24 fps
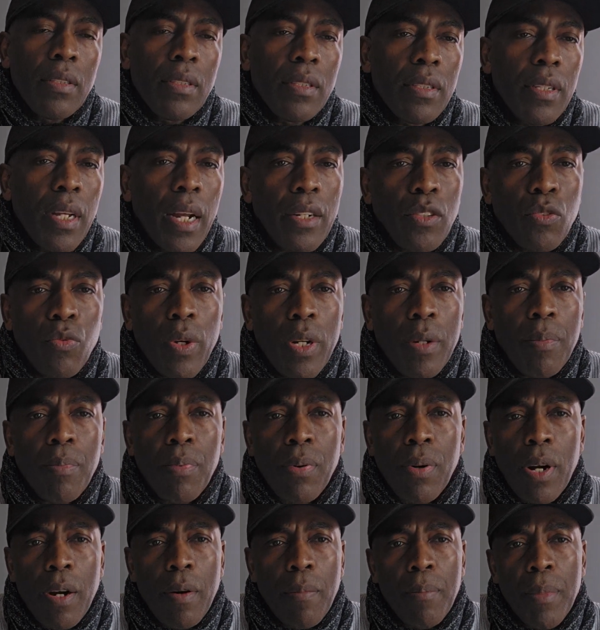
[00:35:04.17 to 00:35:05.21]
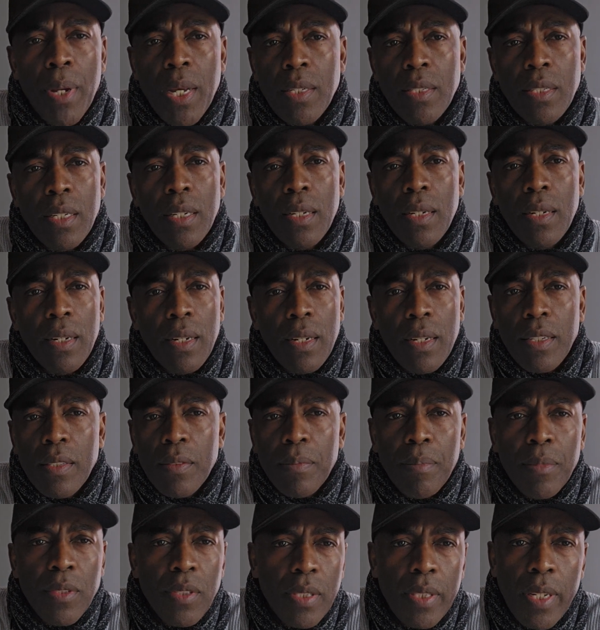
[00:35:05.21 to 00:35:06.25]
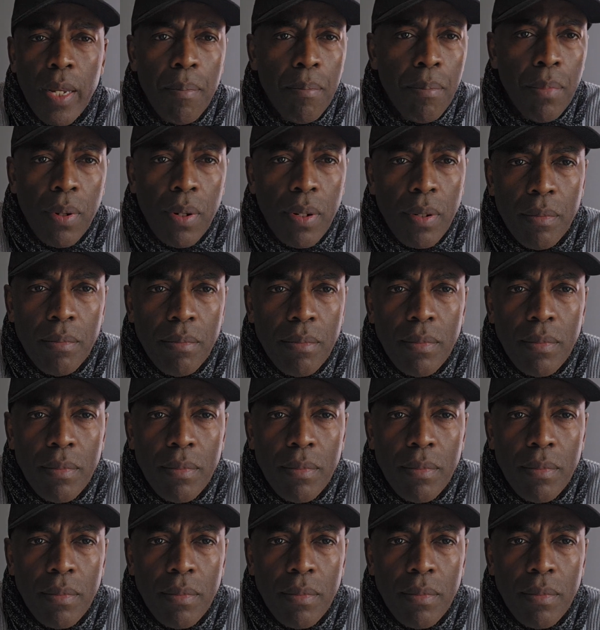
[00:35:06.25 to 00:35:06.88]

That's what prayer basically is. Simple.